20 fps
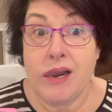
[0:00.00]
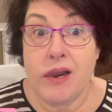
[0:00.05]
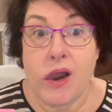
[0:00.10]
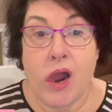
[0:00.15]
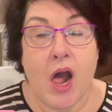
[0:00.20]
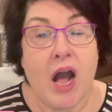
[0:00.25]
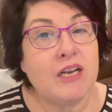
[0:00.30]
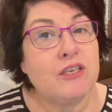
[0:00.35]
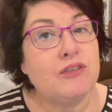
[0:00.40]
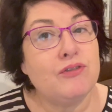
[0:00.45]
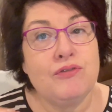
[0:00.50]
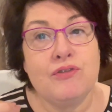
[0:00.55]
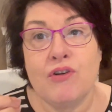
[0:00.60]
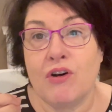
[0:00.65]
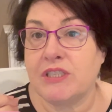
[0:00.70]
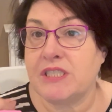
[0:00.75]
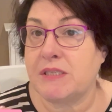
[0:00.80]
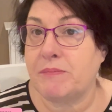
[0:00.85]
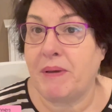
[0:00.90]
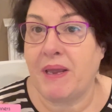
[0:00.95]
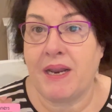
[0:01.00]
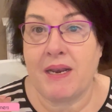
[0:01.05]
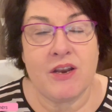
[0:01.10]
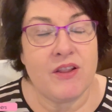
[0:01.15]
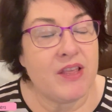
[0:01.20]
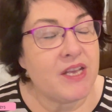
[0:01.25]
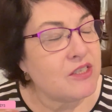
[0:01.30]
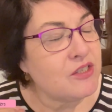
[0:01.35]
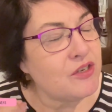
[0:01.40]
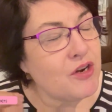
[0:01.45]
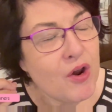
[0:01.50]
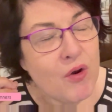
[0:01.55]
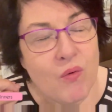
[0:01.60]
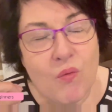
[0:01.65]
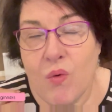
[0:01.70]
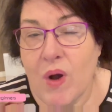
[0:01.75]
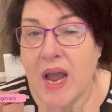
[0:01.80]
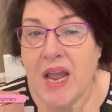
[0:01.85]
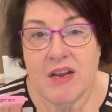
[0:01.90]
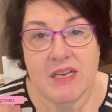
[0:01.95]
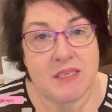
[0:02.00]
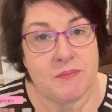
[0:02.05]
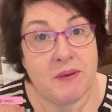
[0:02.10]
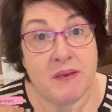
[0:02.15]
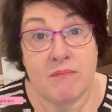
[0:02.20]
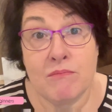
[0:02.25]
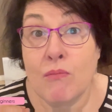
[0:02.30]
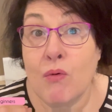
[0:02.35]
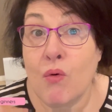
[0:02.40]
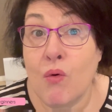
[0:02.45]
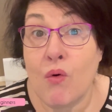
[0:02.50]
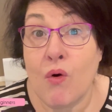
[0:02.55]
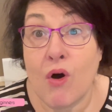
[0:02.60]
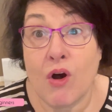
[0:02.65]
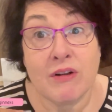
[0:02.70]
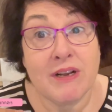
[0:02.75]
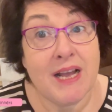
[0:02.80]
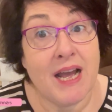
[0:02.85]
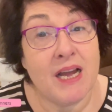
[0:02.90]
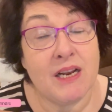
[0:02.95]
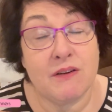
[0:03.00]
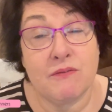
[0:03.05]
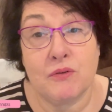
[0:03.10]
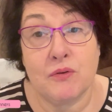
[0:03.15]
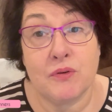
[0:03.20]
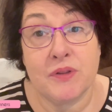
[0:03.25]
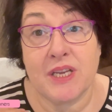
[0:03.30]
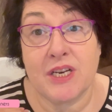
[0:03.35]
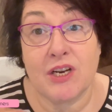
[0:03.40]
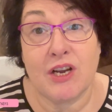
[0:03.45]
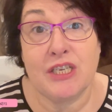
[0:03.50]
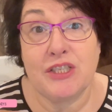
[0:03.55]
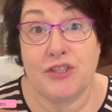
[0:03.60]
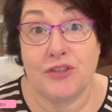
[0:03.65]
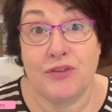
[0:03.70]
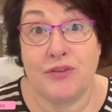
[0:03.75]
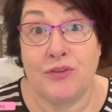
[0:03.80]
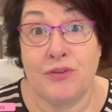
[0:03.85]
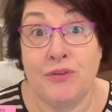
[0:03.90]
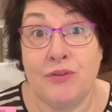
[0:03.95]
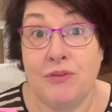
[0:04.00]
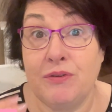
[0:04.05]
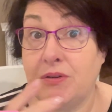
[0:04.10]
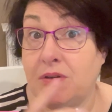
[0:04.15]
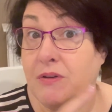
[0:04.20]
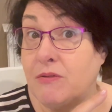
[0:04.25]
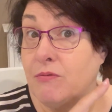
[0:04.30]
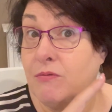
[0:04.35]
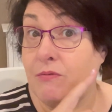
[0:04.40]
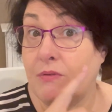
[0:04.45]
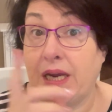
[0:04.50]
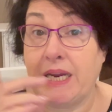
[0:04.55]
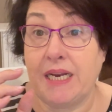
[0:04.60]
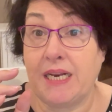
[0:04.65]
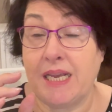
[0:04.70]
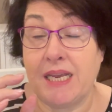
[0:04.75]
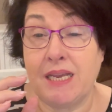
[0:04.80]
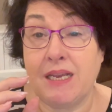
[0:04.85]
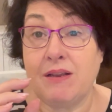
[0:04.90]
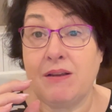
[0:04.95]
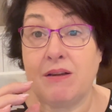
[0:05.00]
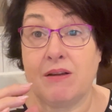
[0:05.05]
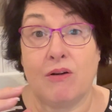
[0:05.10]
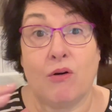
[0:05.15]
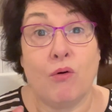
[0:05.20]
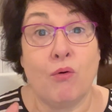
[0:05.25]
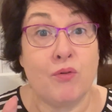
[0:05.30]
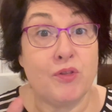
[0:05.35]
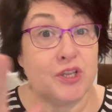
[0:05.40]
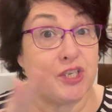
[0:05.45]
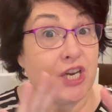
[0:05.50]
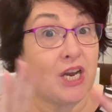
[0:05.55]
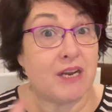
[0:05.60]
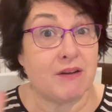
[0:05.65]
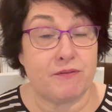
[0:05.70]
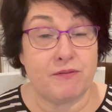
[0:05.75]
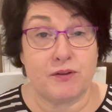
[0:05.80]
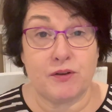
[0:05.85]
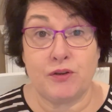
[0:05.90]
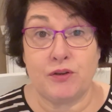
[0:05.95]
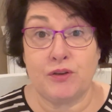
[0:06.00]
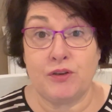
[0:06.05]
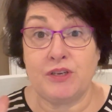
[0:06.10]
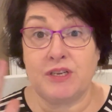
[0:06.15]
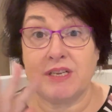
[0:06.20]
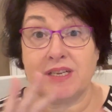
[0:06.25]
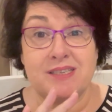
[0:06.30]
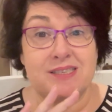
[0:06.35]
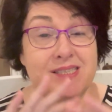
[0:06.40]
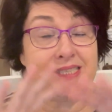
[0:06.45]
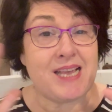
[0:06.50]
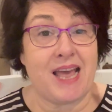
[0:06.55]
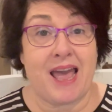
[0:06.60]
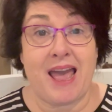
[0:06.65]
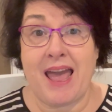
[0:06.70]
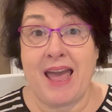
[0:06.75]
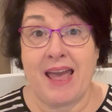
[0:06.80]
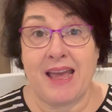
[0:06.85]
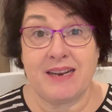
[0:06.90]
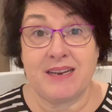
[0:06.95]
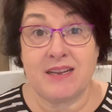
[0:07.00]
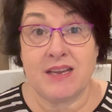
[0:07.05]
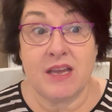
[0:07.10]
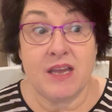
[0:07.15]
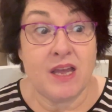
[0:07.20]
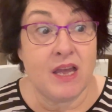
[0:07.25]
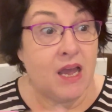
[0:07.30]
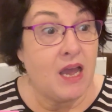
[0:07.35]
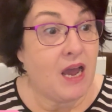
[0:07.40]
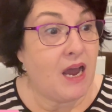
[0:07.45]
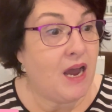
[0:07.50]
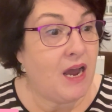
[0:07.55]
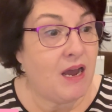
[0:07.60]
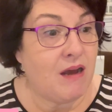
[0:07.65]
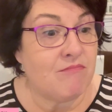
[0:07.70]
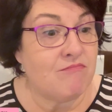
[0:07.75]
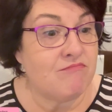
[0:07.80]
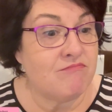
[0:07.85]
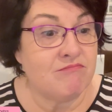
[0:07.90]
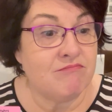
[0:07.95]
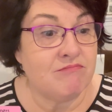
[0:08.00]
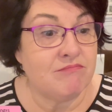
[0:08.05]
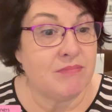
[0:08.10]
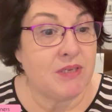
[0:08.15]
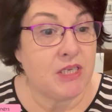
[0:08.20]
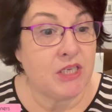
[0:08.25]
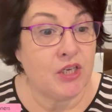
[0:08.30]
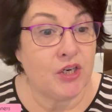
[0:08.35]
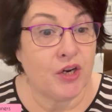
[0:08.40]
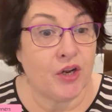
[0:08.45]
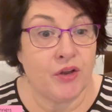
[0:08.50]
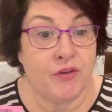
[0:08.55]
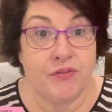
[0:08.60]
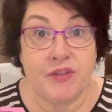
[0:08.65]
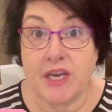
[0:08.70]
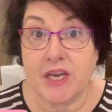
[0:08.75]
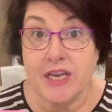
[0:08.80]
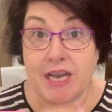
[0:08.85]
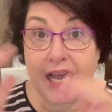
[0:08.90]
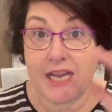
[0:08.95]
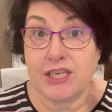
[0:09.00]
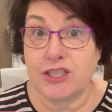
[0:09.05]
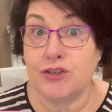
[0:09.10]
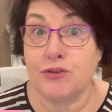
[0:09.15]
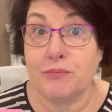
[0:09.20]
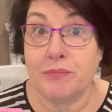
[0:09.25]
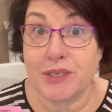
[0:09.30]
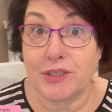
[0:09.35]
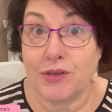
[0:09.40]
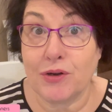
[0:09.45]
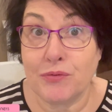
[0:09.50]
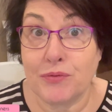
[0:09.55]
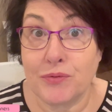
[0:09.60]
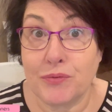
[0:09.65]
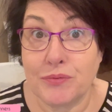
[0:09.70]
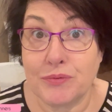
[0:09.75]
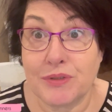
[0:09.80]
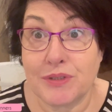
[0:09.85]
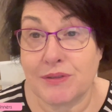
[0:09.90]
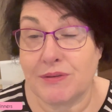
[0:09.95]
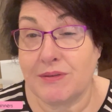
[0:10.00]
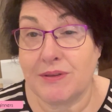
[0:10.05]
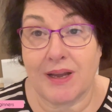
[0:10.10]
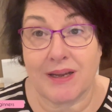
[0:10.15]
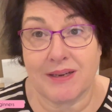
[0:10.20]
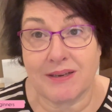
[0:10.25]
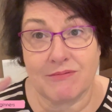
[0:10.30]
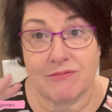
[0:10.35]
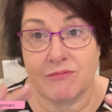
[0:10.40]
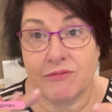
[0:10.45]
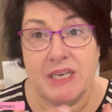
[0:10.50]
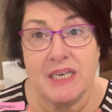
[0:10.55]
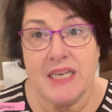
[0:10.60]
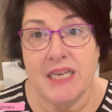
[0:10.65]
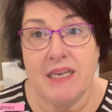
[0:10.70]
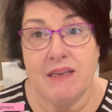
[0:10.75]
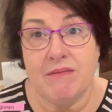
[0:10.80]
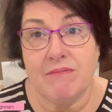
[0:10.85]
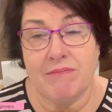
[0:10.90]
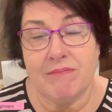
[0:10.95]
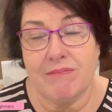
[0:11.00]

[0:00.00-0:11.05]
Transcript: I do not spend, there's no way I spend more on carnivore than I do eating all the junk food, sad, the occasional McDonald's. Like really,